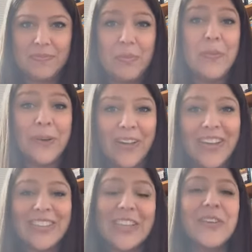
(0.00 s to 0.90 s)
People
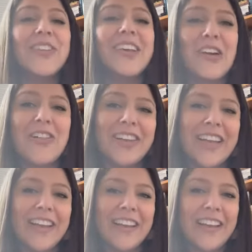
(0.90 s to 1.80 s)
are literally calling
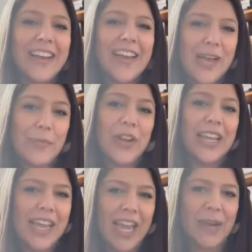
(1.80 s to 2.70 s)
it, I'm gonna
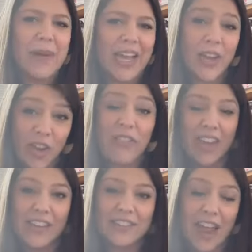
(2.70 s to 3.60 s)
gain my
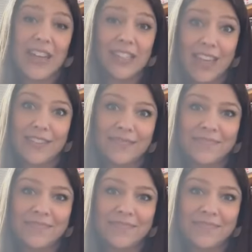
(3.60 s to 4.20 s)
COVID-19.